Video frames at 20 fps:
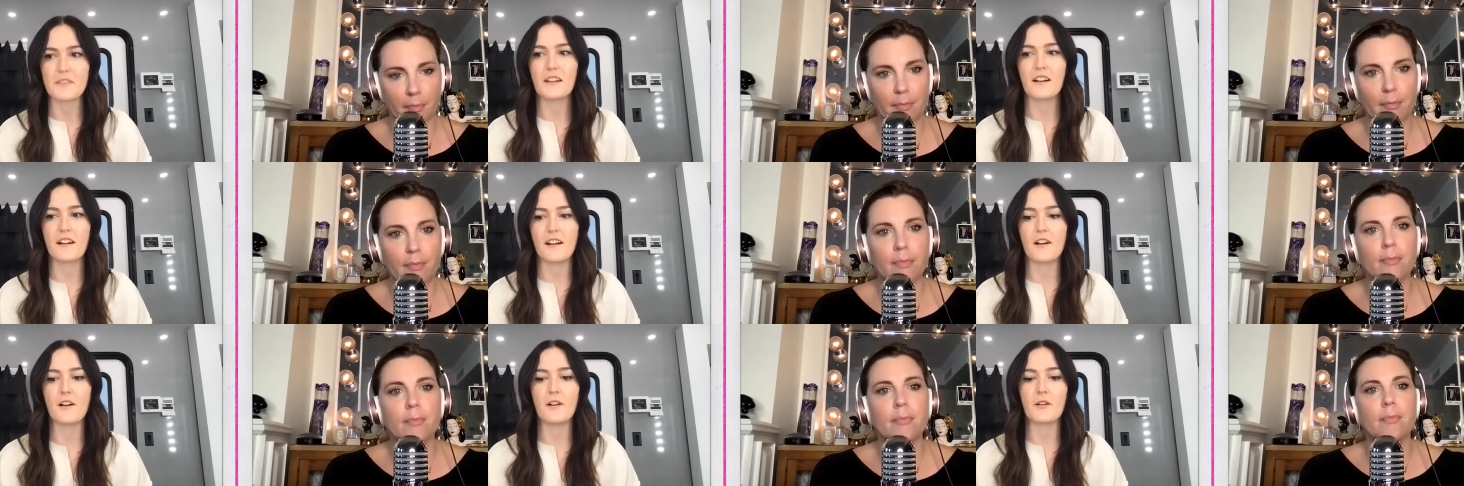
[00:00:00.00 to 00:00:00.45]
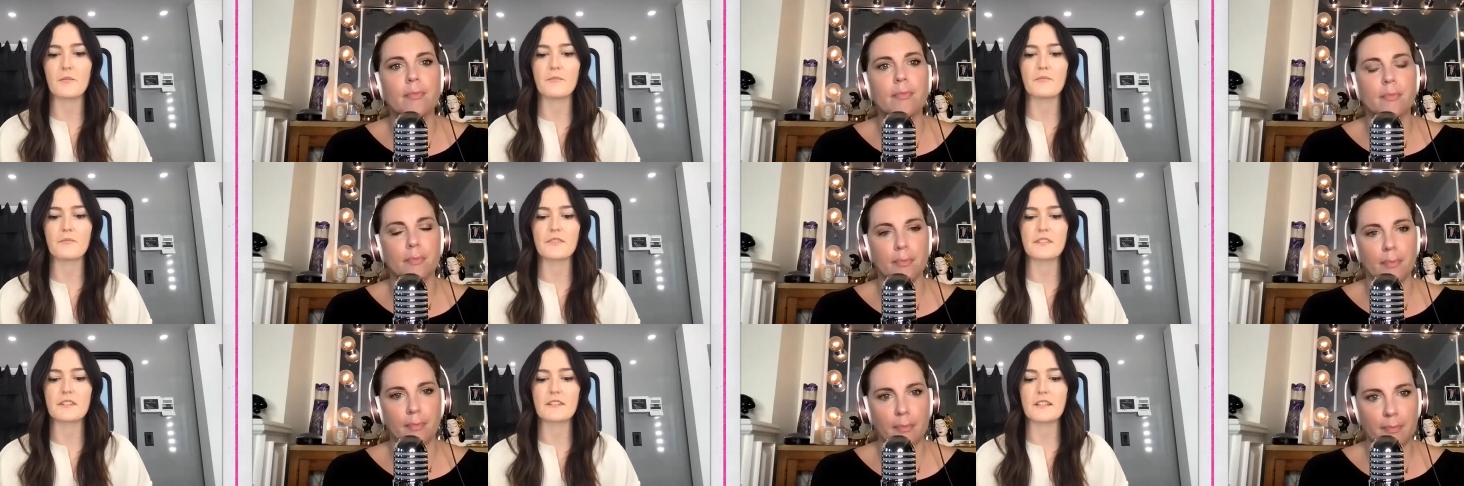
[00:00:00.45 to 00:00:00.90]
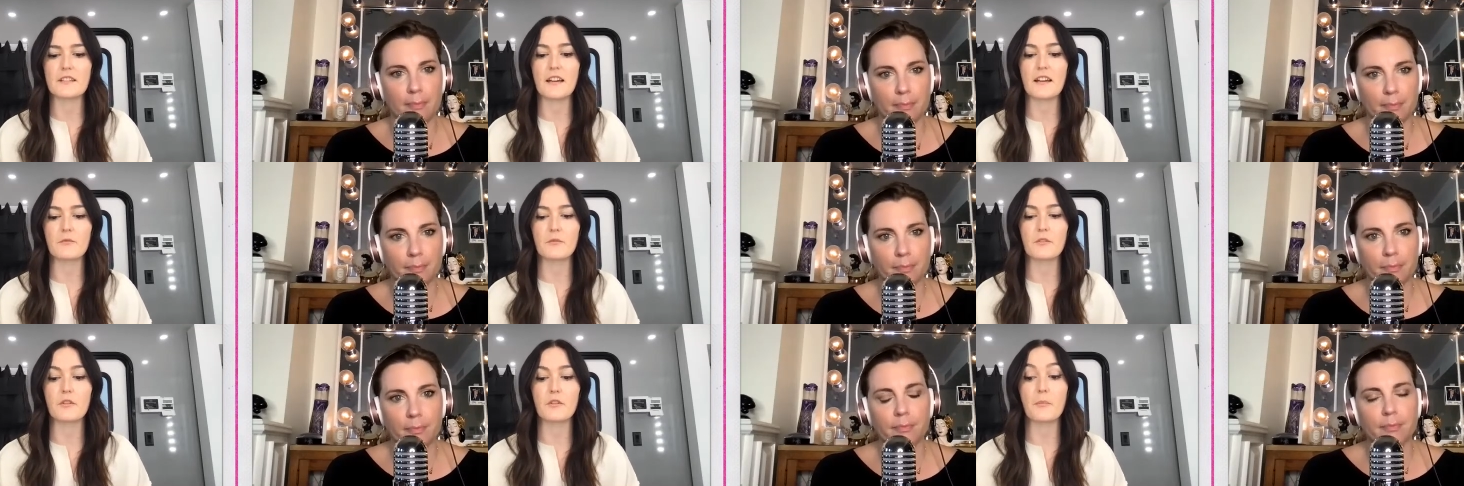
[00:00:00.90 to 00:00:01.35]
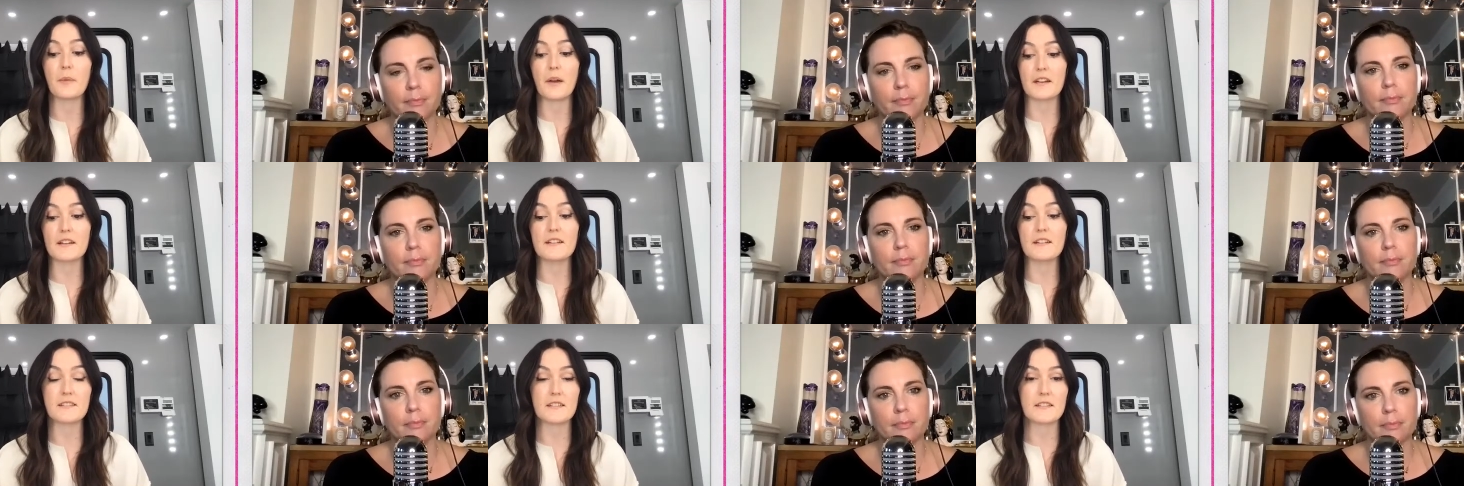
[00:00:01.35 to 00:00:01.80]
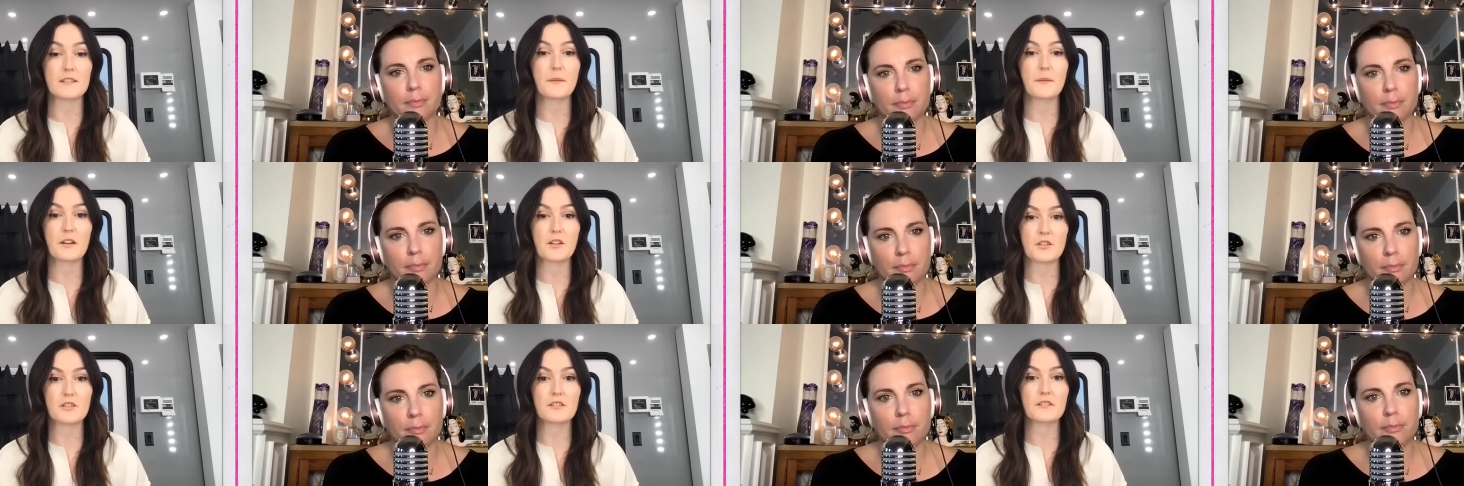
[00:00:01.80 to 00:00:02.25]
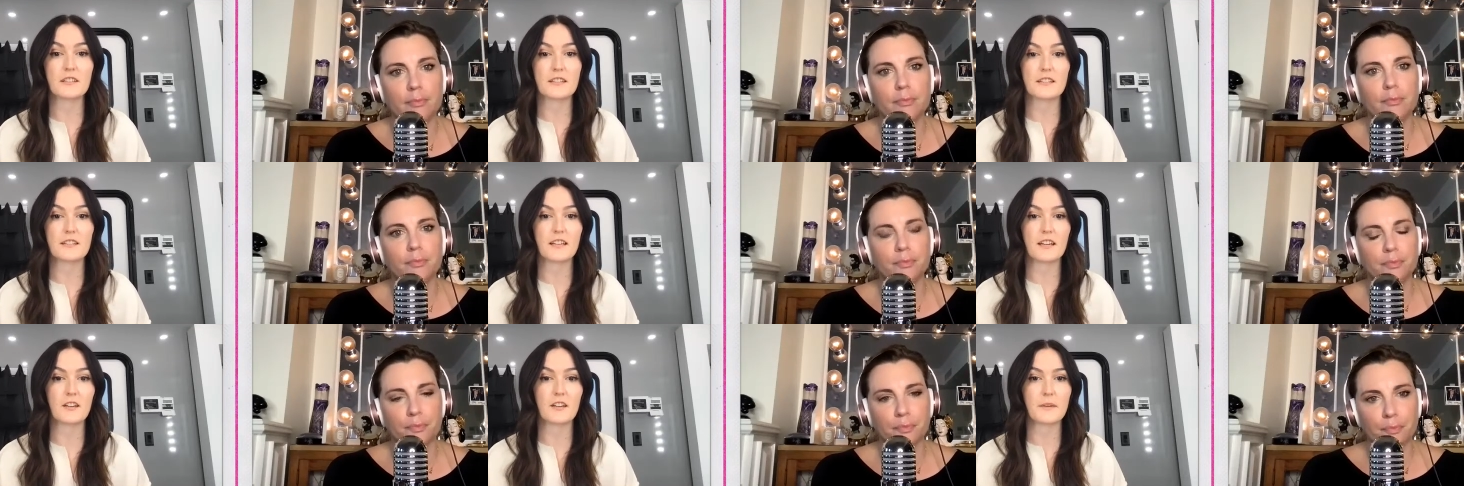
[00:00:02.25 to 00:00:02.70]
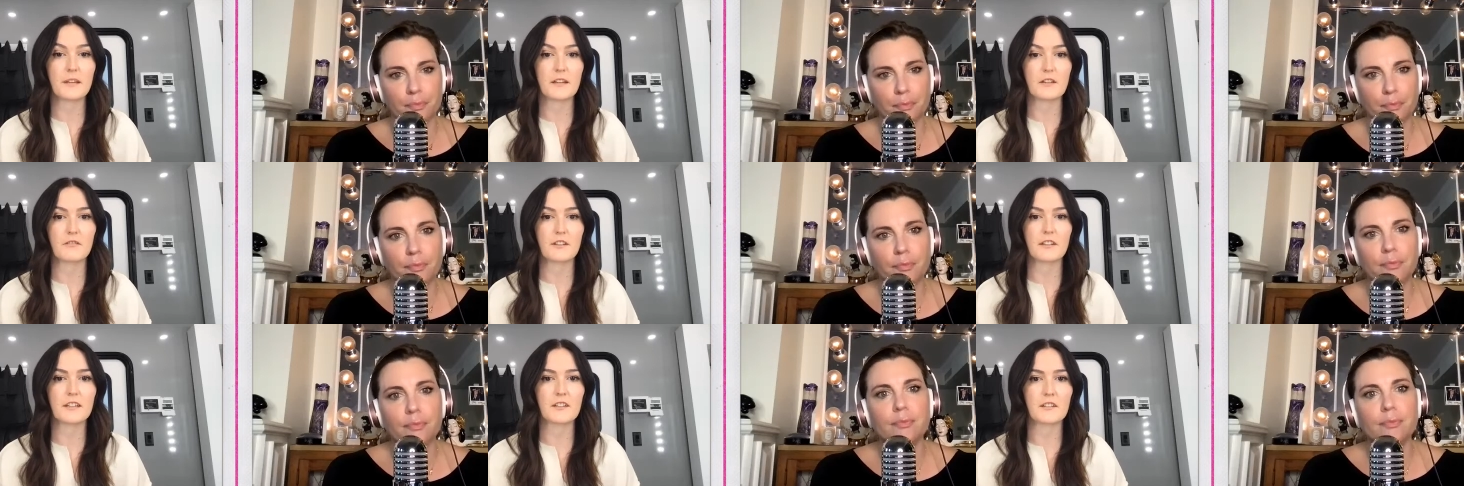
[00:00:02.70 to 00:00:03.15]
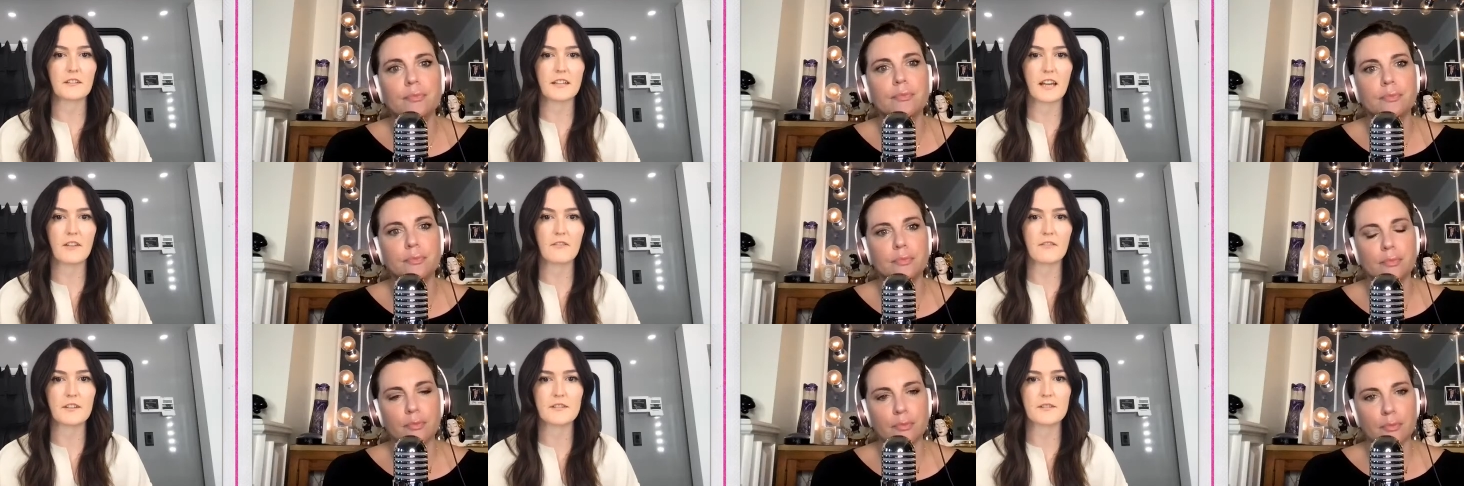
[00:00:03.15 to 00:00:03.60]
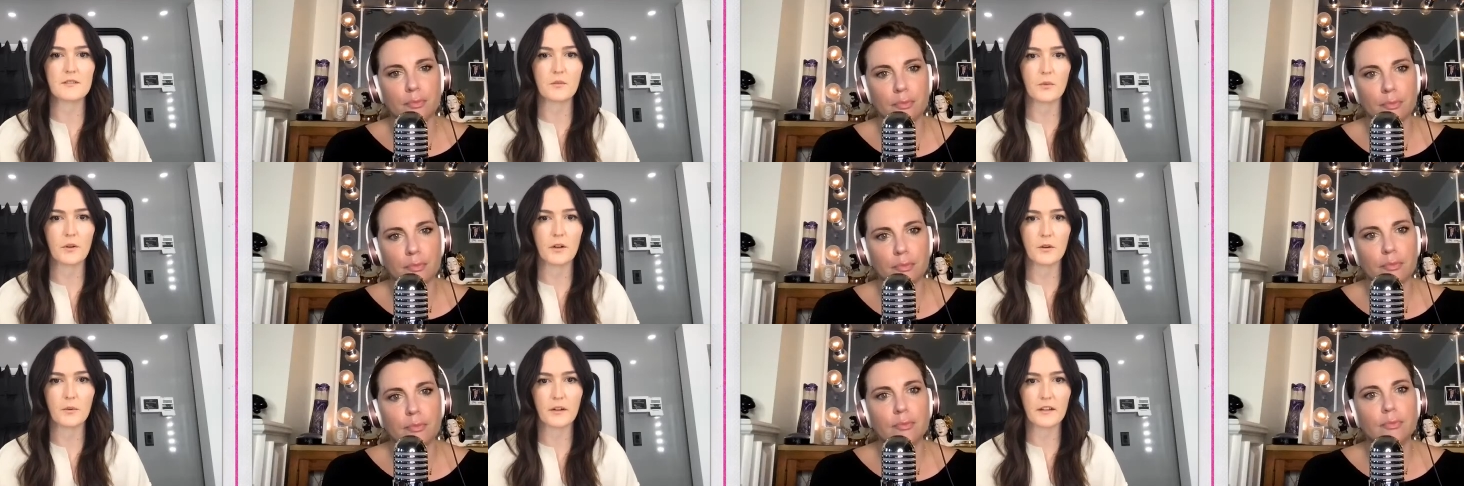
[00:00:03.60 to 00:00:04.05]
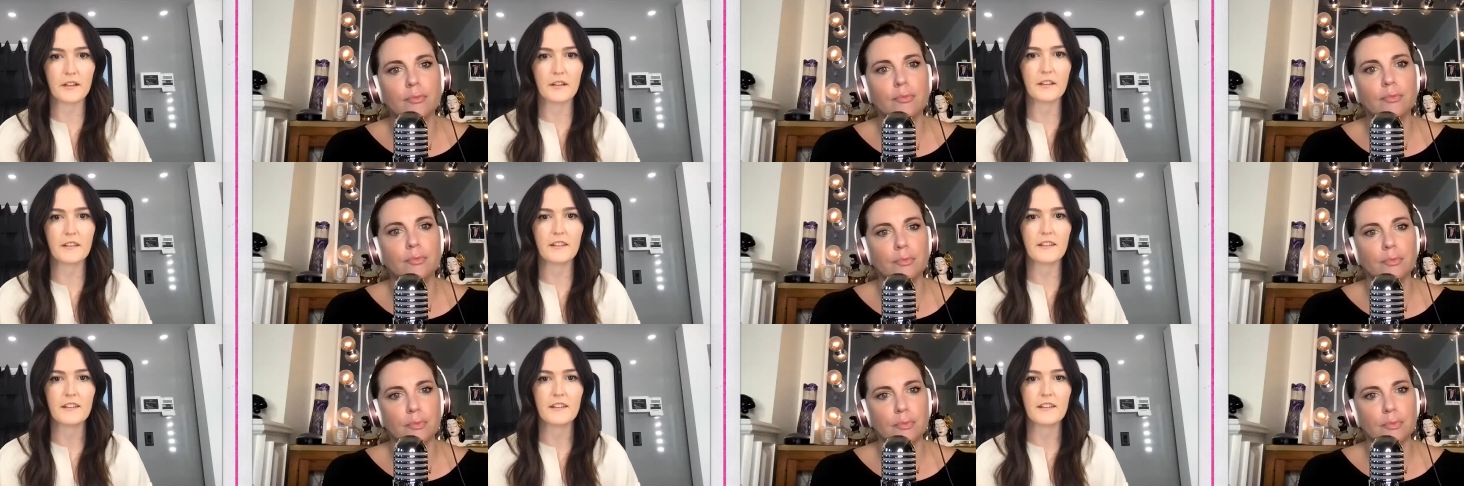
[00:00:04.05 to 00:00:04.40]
Speaker 1: Um, and with Betty's especially, it gave me a really good canvas to work with.